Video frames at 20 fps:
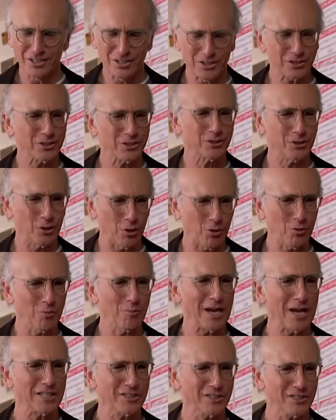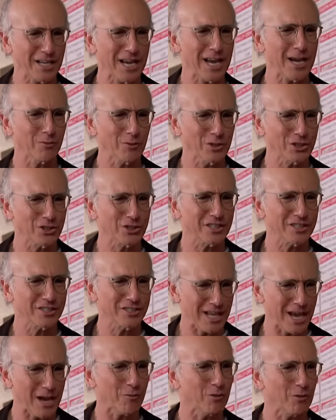You stole my sandwich?
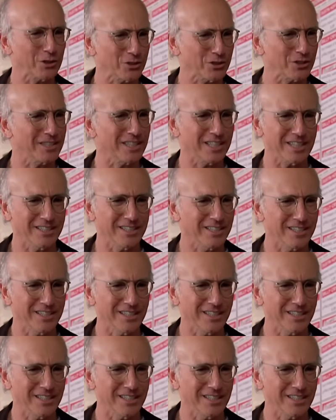Is that what you did?